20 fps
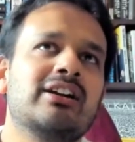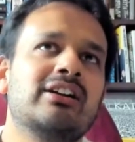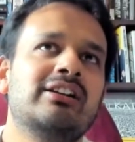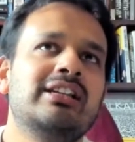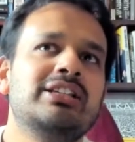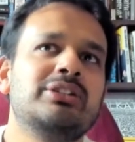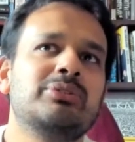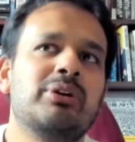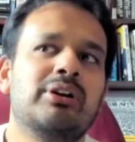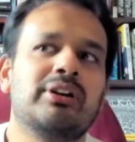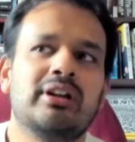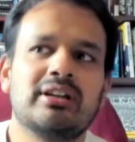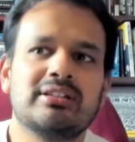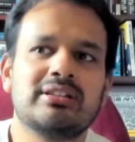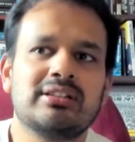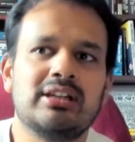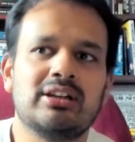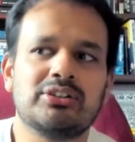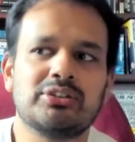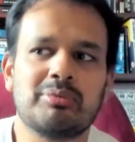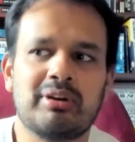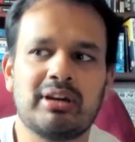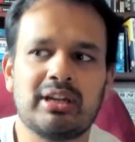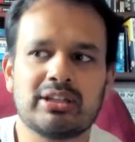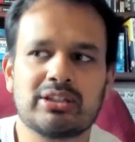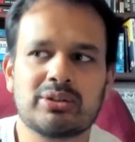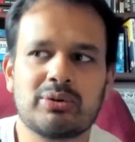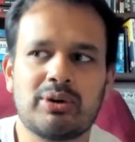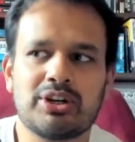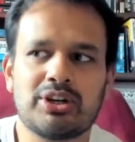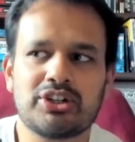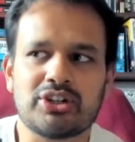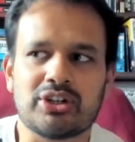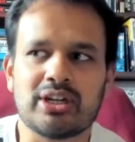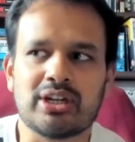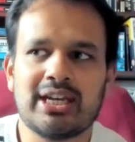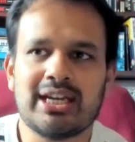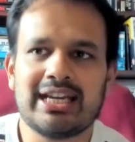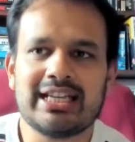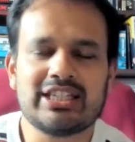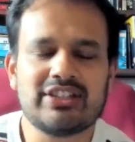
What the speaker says: kind of leads quite nicely on to my next question.